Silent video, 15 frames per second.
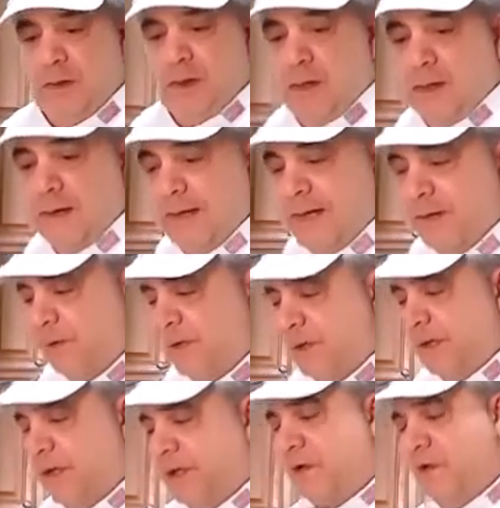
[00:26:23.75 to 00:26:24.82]
All right, we're
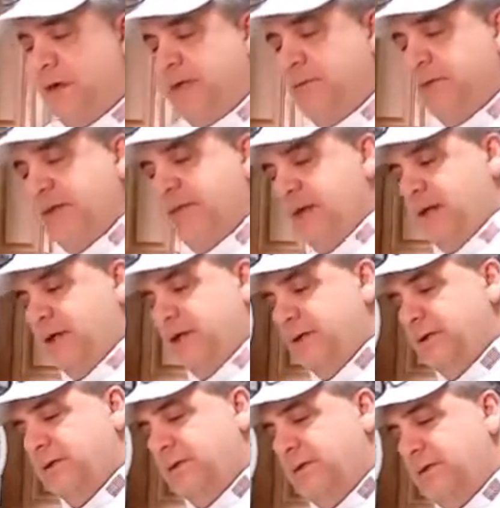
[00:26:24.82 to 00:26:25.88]
going to go in with our